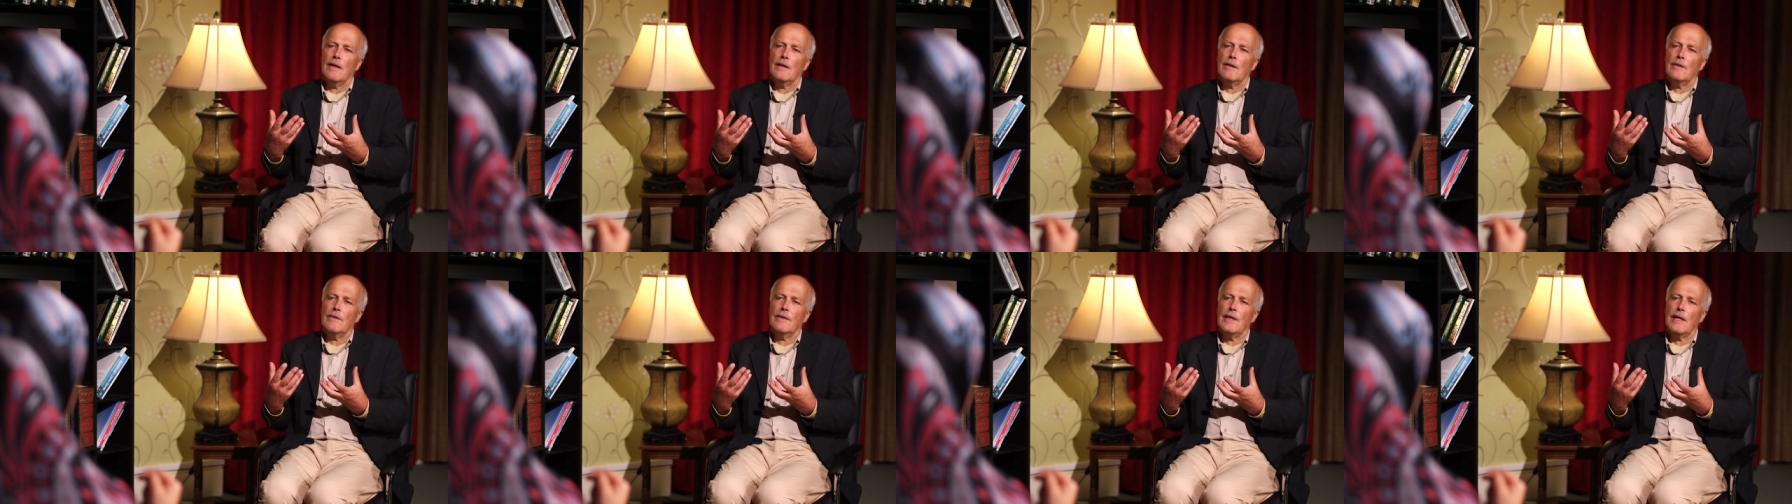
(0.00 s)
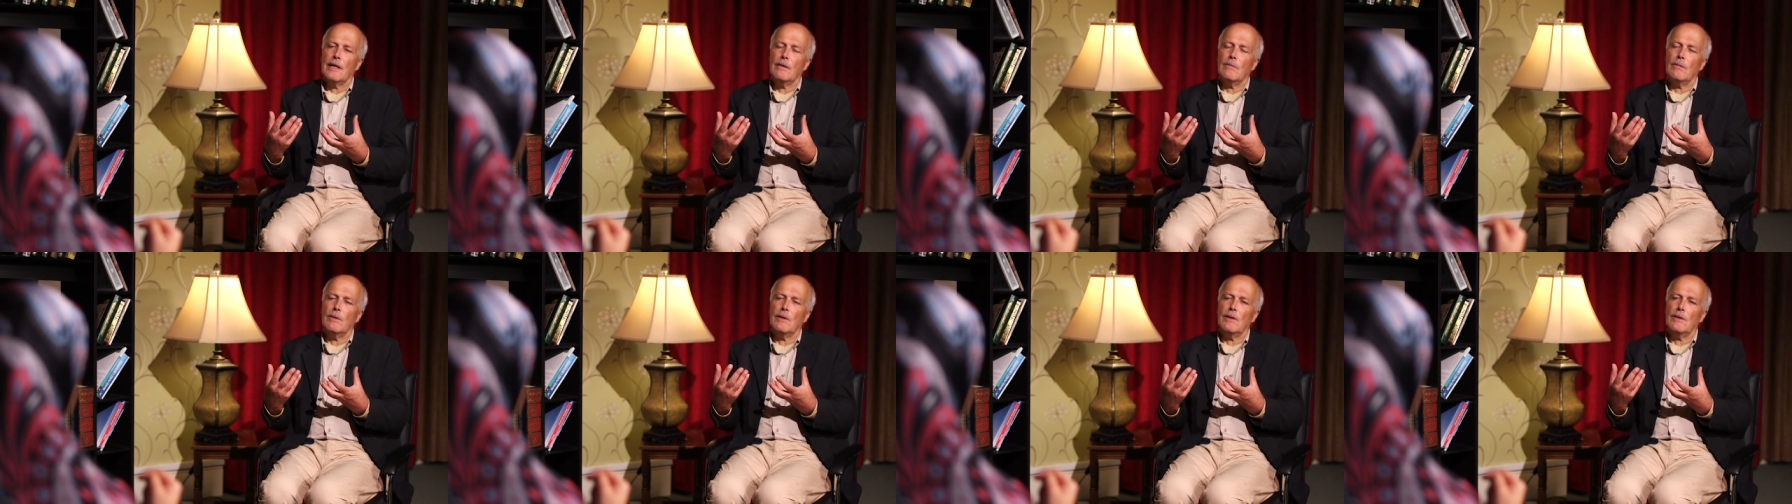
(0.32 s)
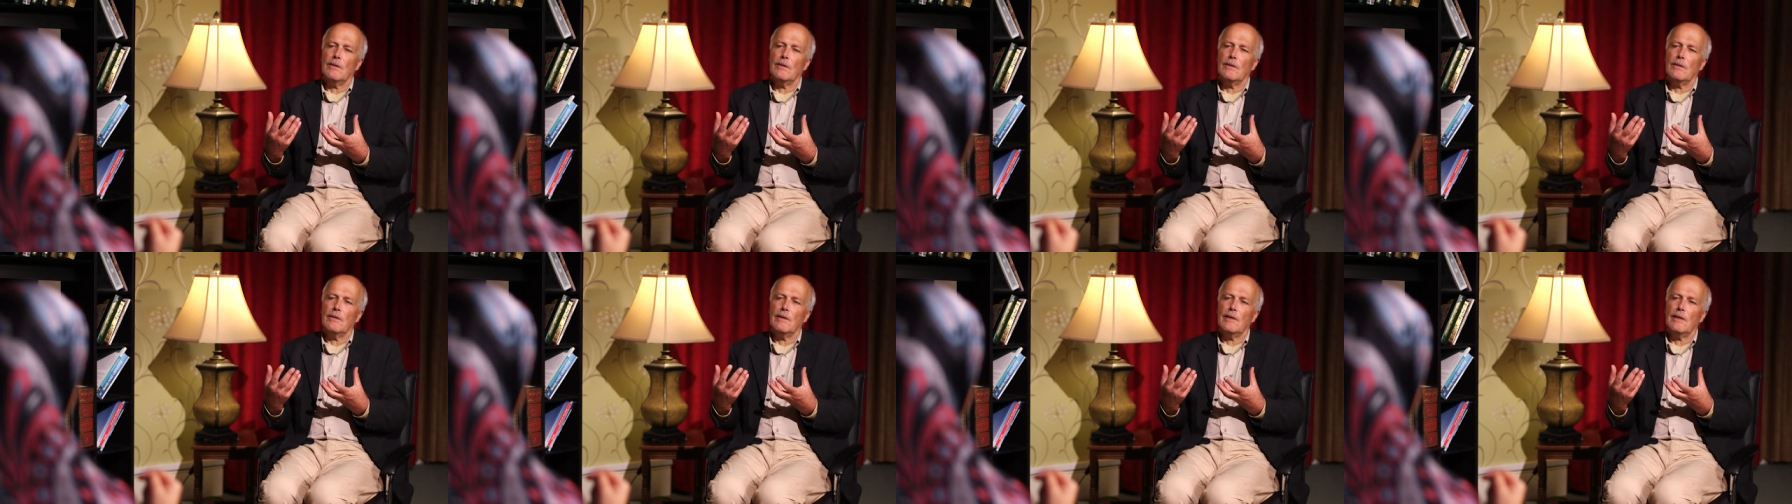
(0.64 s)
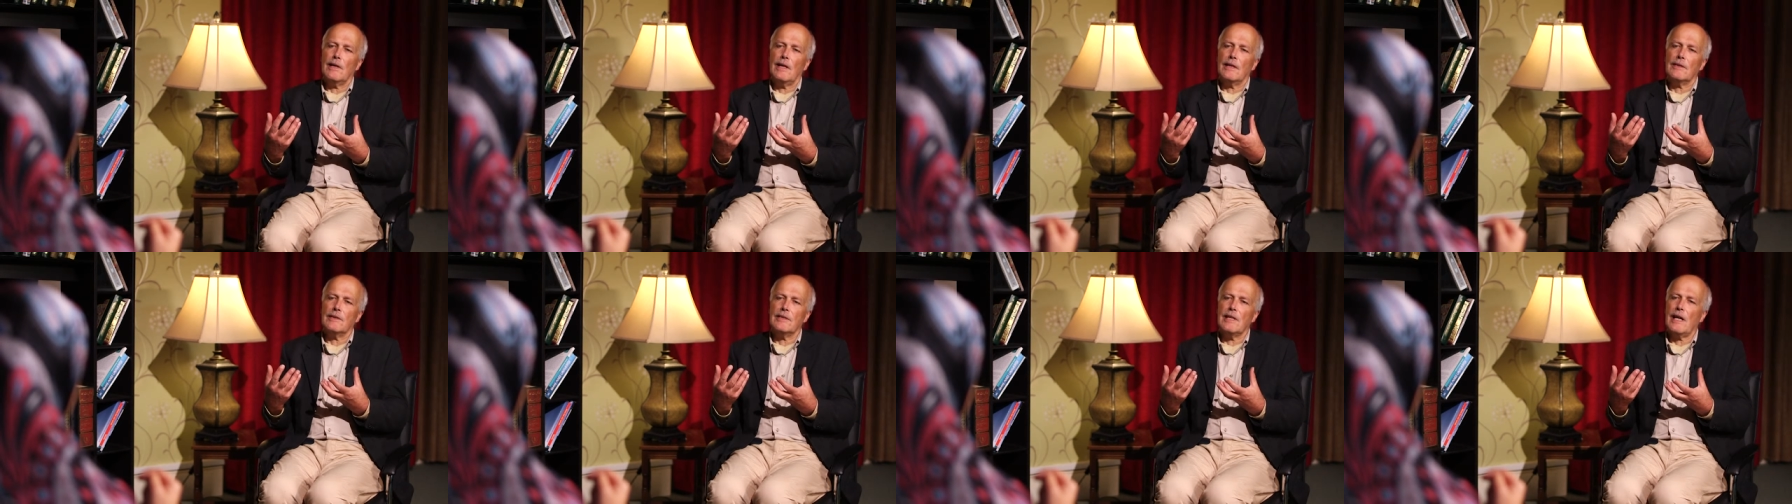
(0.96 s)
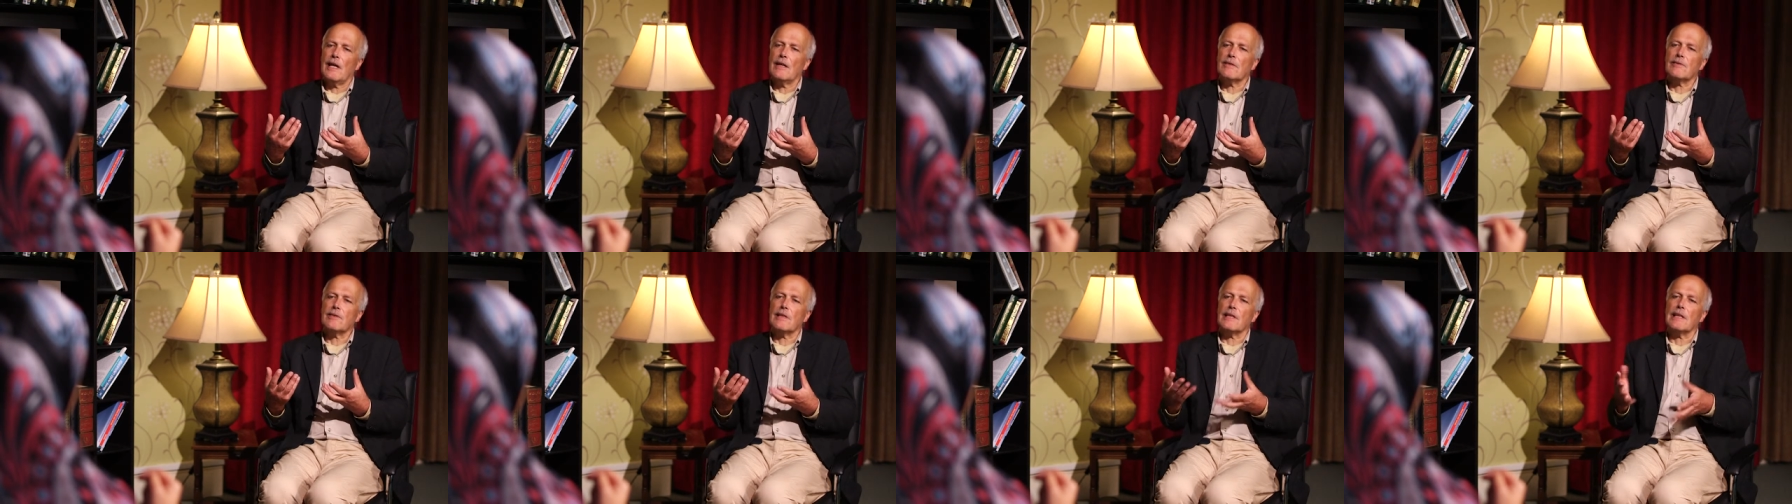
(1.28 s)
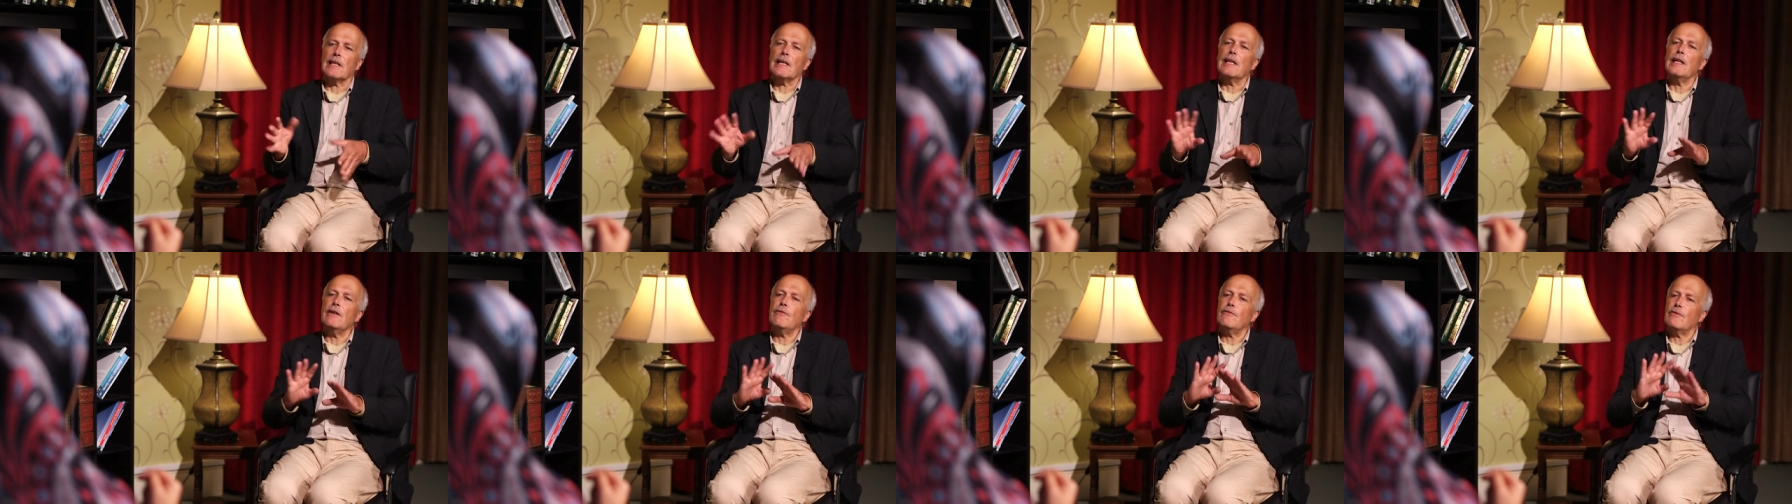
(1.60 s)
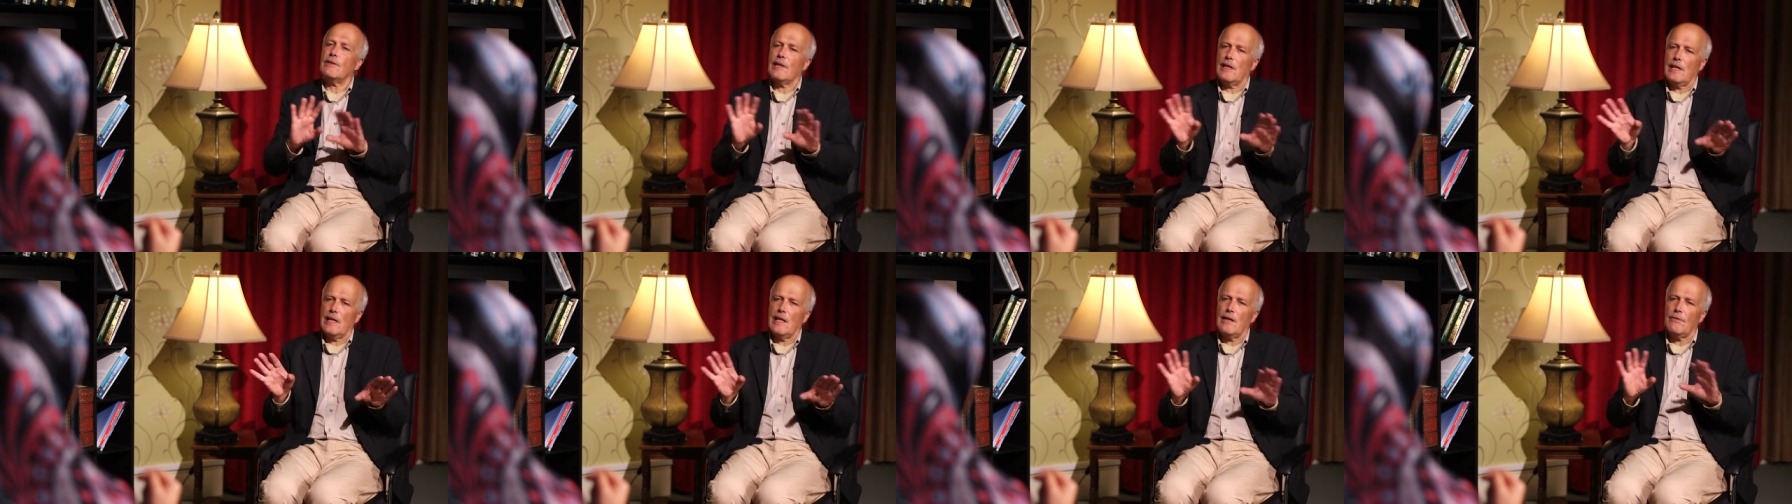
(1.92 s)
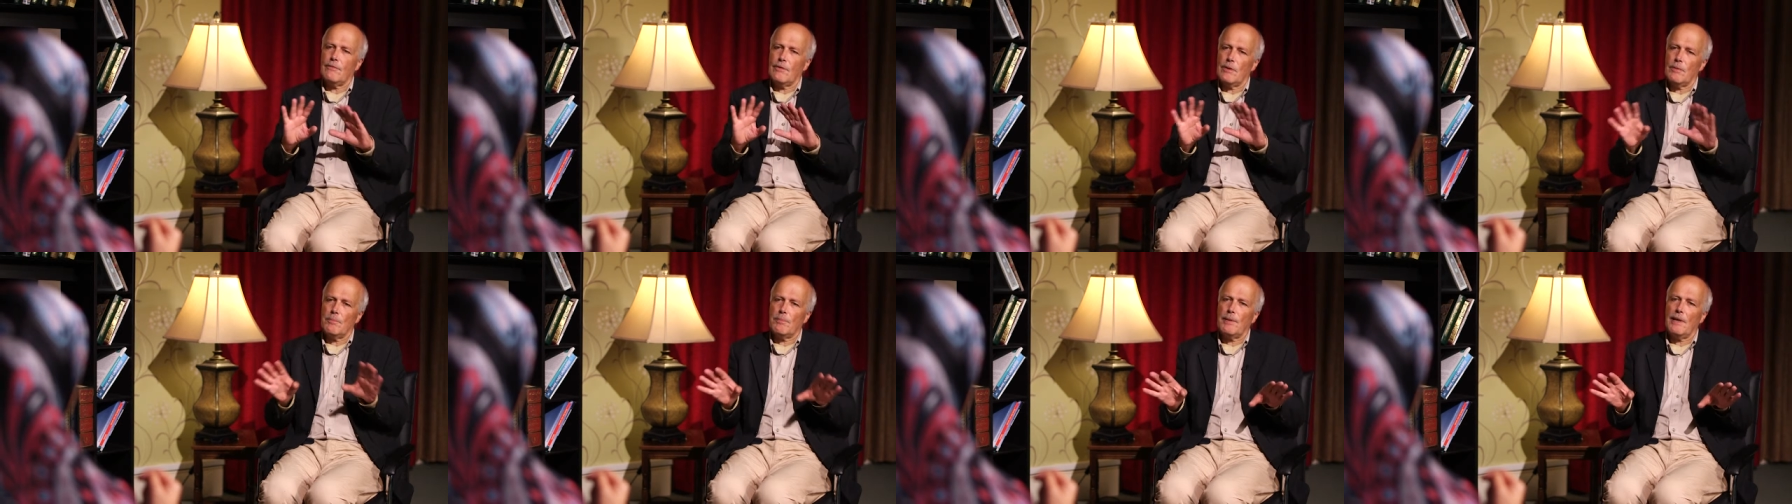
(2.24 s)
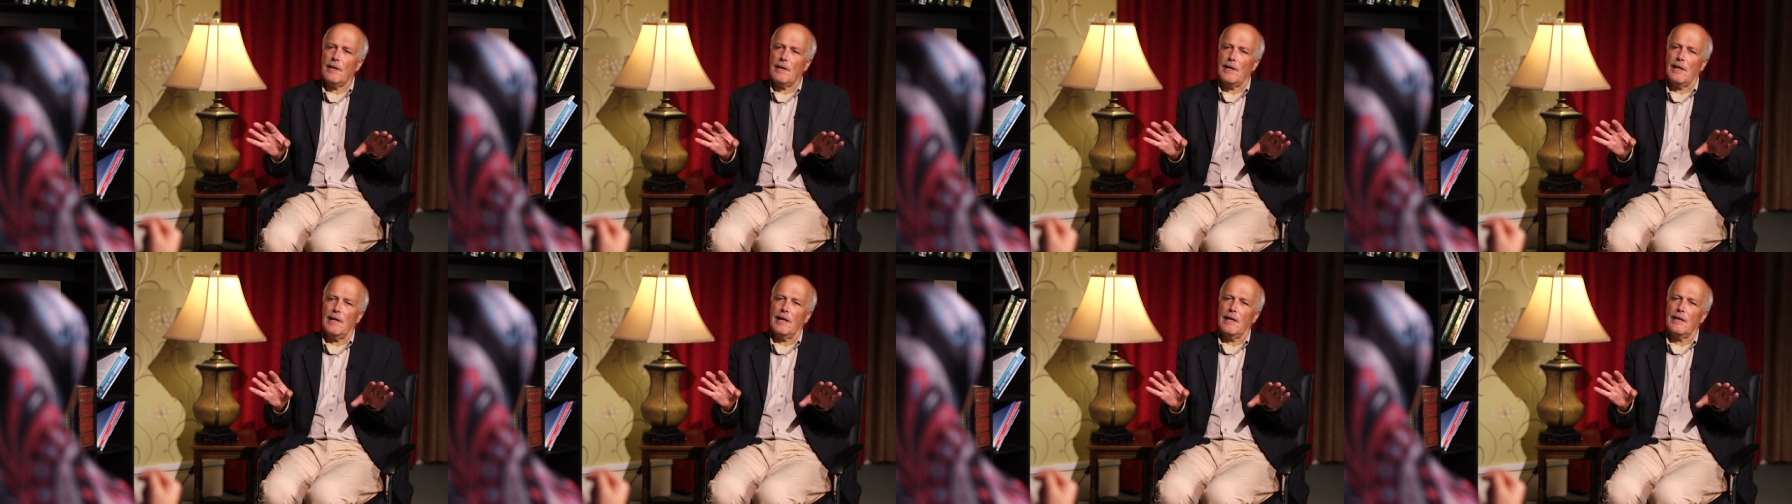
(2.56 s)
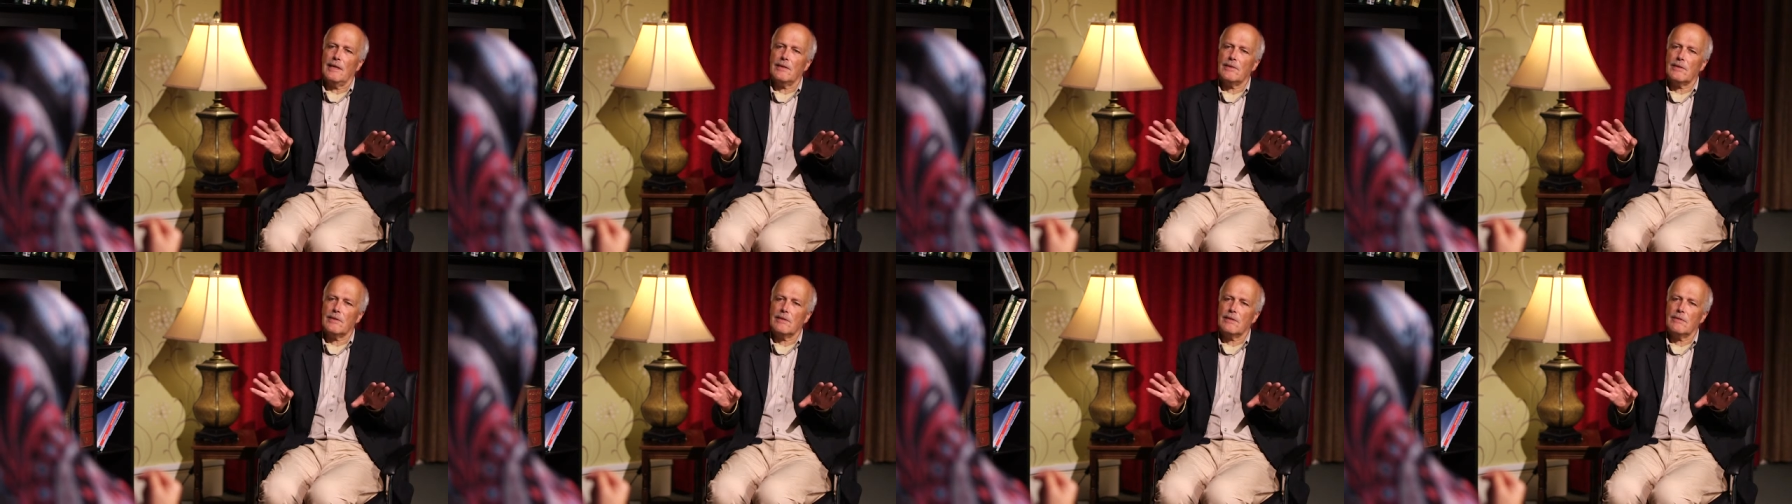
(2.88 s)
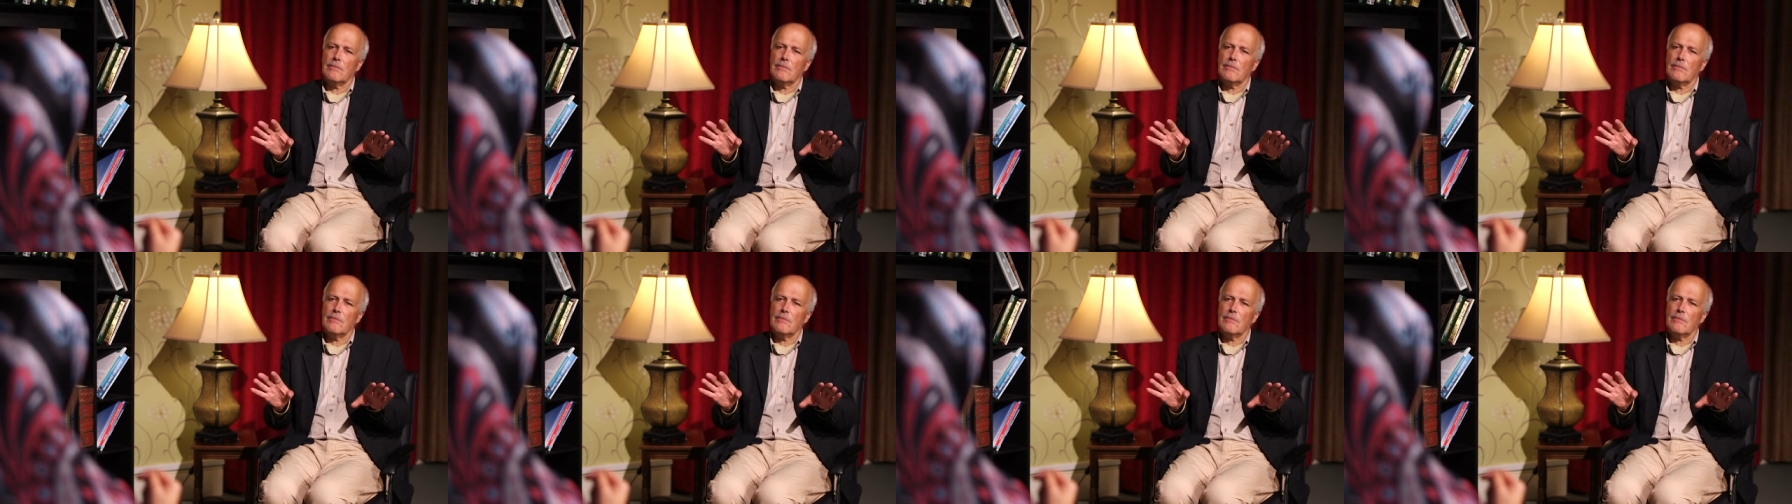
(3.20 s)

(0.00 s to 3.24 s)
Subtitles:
they will undoubtedly, if they have replied,